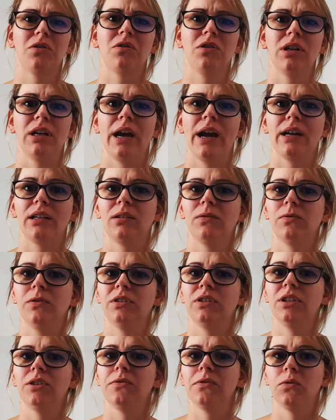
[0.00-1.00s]
to react, if
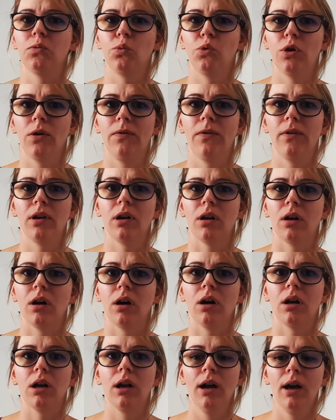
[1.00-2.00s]
it's even worth it or
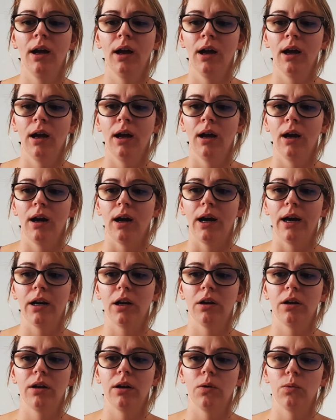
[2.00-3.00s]
not. I
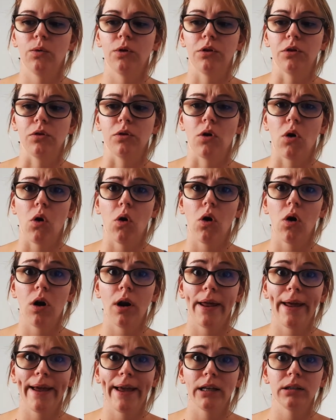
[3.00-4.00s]
don't know what you call
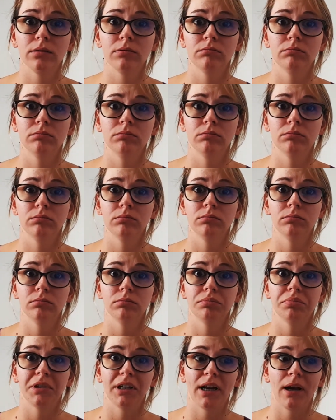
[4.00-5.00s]
that,
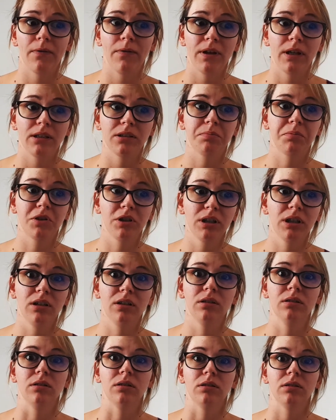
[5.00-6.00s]
but I think it's pretty
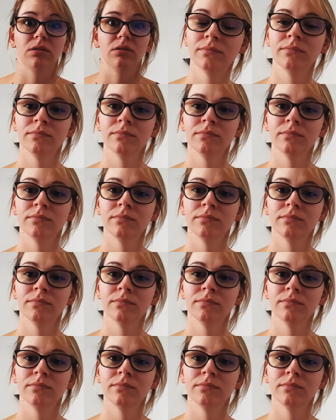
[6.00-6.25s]
good.